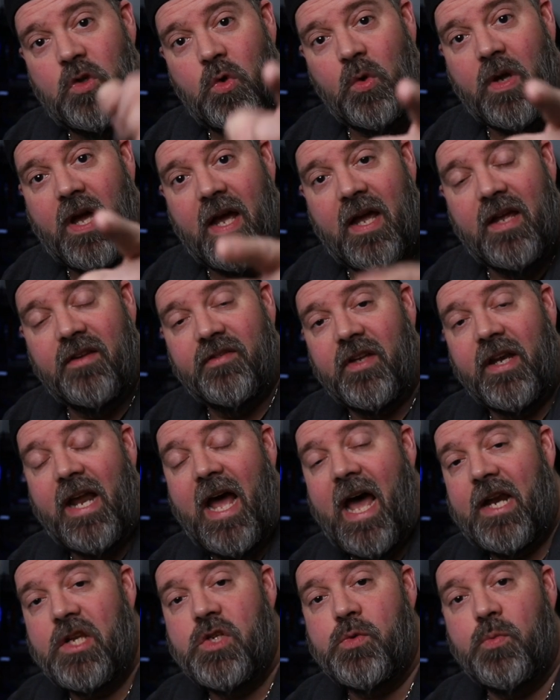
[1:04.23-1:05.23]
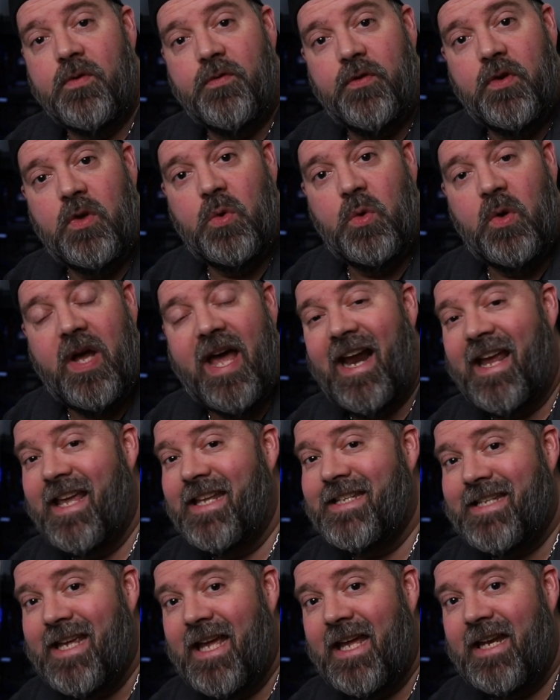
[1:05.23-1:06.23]
you guys an honest review and I
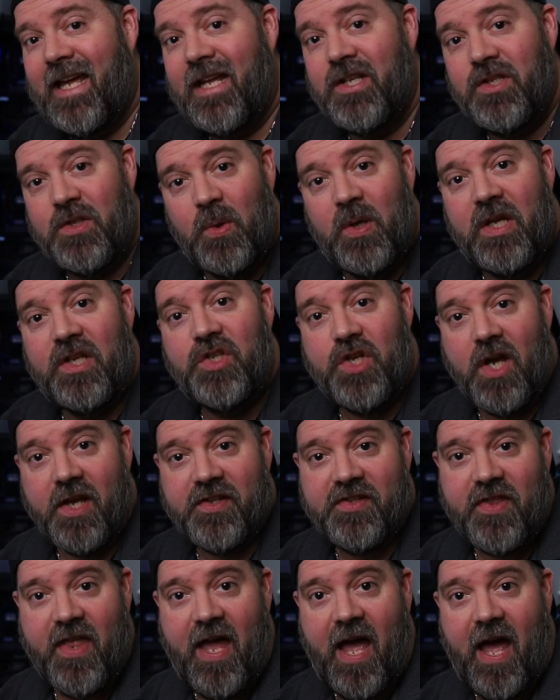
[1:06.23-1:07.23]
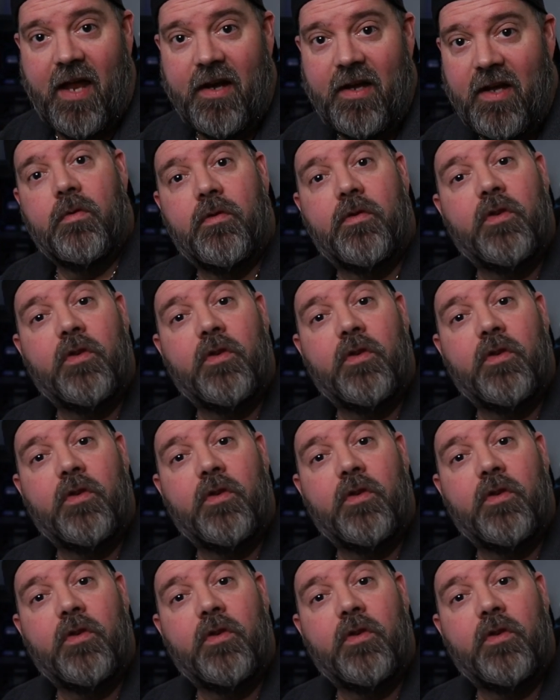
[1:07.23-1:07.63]
intend on doing just that.